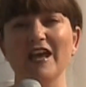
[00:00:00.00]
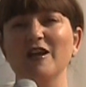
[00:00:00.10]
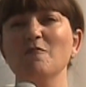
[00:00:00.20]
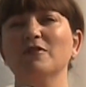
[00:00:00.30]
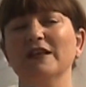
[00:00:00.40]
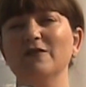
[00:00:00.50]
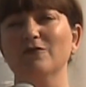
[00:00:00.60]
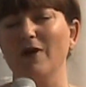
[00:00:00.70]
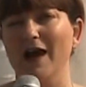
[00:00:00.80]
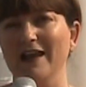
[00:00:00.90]
a complete
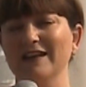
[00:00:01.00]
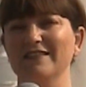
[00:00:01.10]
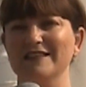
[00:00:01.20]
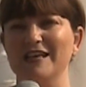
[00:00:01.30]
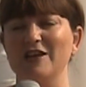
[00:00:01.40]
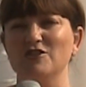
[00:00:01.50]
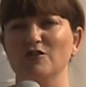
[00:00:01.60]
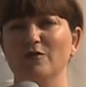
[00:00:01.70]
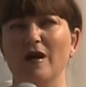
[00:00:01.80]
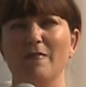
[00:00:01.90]
ride that takes
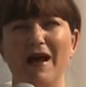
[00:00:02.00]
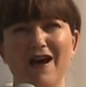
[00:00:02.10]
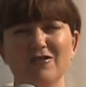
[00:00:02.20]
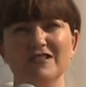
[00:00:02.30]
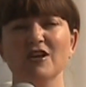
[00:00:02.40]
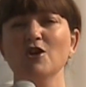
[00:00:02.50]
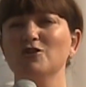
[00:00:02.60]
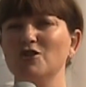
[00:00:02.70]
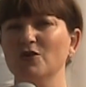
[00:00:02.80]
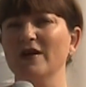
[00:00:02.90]
you about
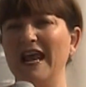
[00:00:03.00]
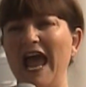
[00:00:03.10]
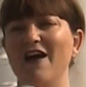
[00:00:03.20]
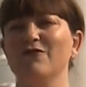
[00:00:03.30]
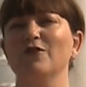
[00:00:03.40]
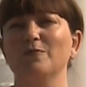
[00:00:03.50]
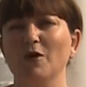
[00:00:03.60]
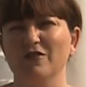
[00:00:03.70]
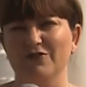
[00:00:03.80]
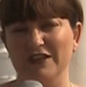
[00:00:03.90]
2.5
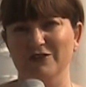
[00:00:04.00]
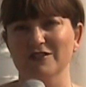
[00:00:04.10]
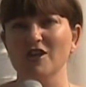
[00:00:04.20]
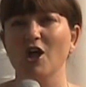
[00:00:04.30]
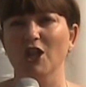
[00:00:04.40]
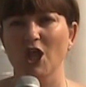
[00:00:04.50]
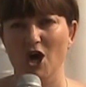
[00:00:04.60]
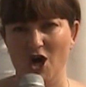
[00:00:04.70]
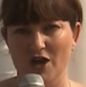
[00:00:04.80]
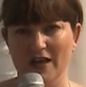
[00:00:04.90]
football fields
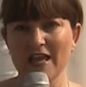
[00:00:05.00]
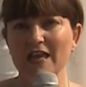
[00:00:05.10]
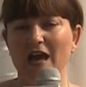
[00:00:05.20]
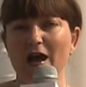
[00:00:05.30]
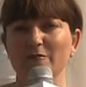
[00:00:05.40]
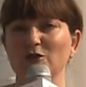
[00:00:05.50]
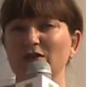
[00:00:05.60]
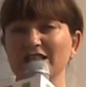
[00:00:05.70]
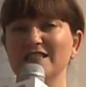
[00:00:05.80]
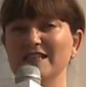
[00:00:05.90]
long. You can